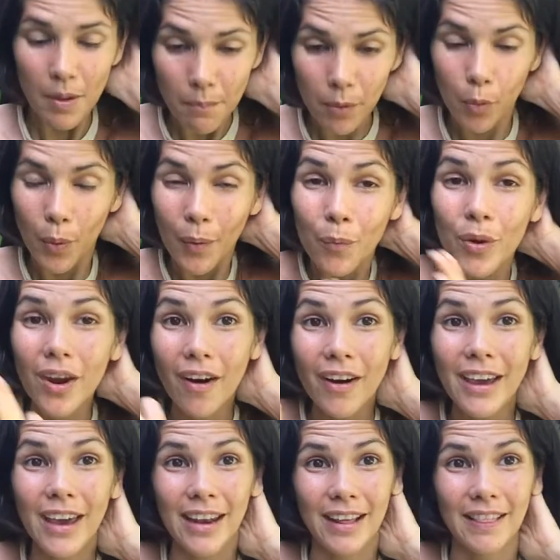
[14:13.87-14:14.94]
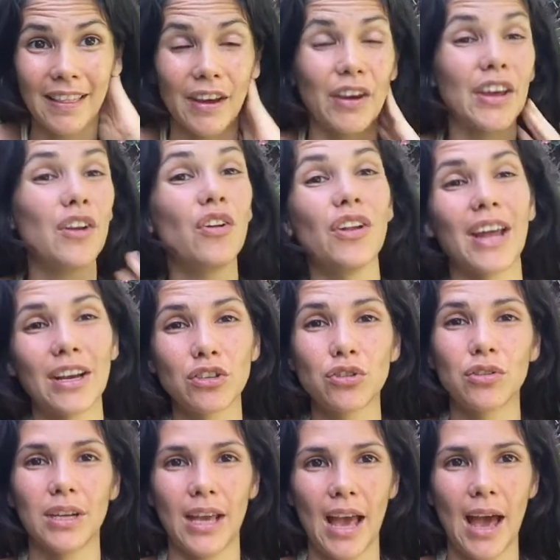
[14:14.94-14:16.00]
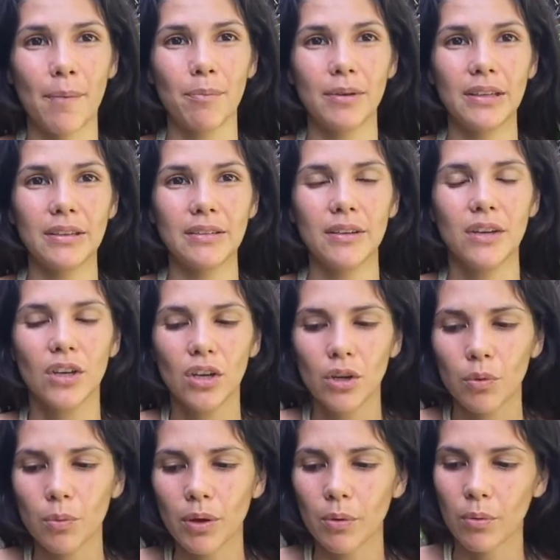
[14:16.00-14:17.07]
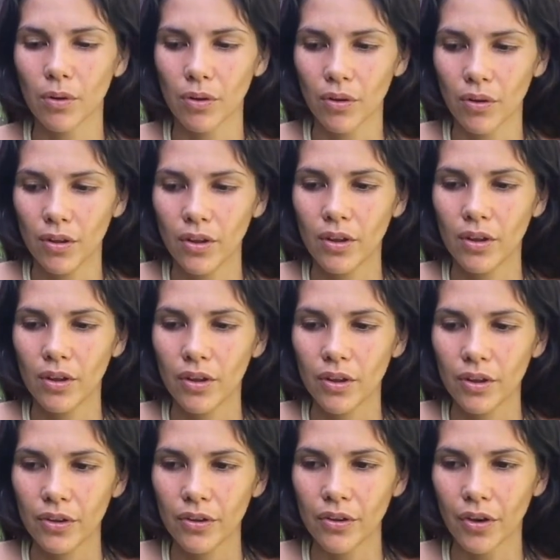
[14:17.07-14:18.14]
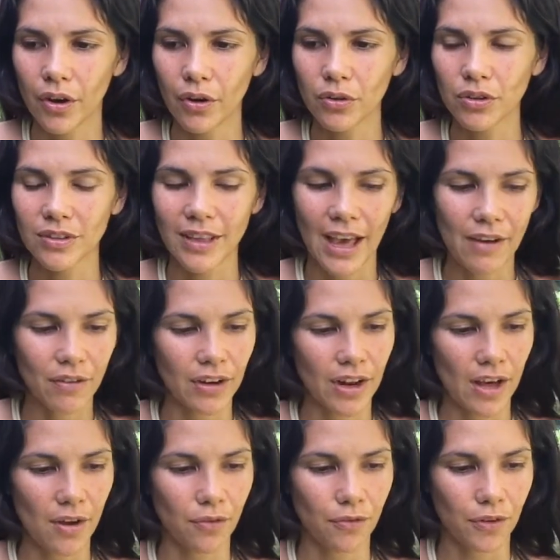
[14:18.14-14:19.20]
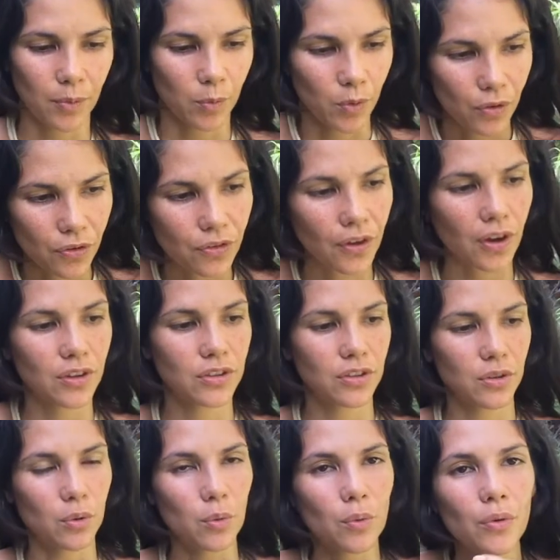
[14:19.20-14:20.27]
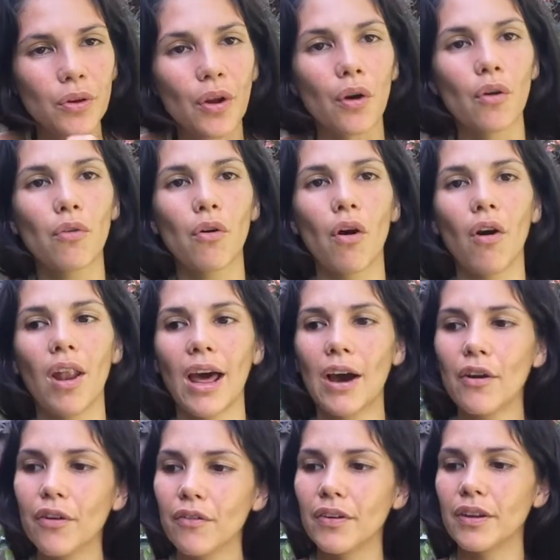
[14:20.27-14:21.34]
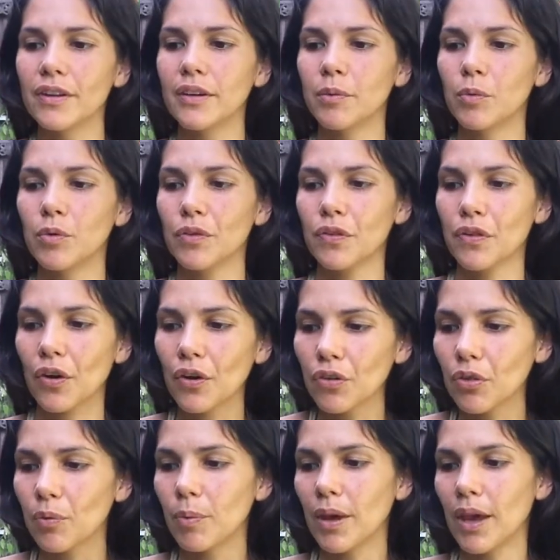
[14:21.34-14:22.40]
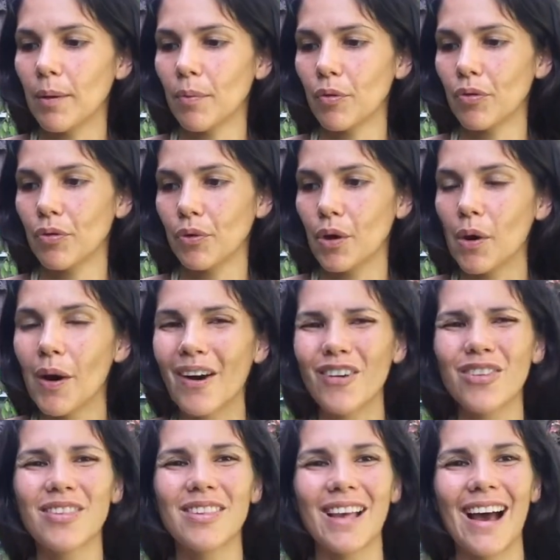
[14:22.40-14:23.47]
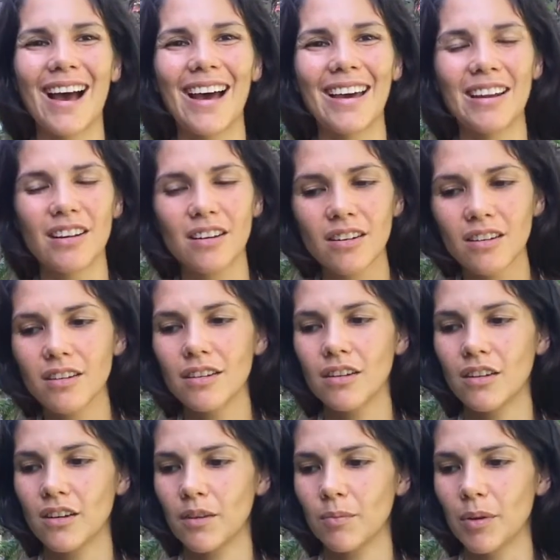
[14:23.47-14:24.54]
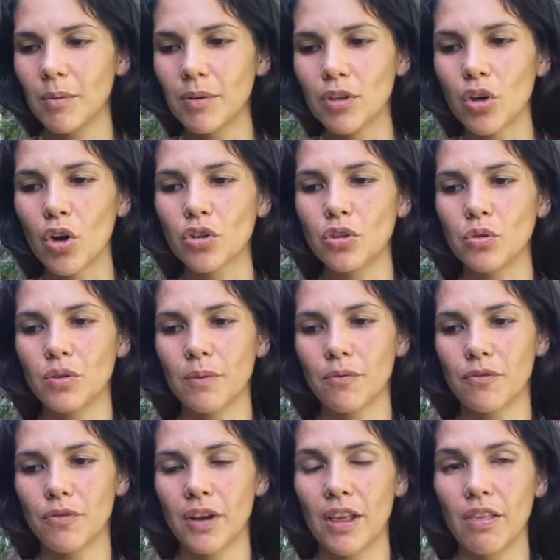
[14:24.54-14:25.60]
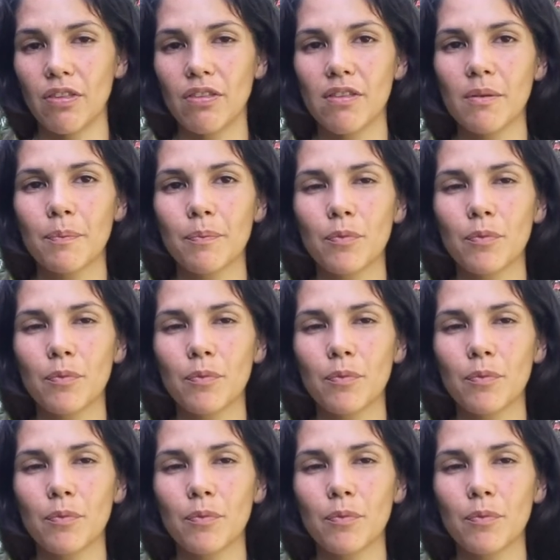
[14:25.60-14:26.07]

But when we are getting there, it'll naturally happen. We will, just have enough, and we'll start to, crawl out of it, and we'll start to be able to go outside and maybe talk to some friends.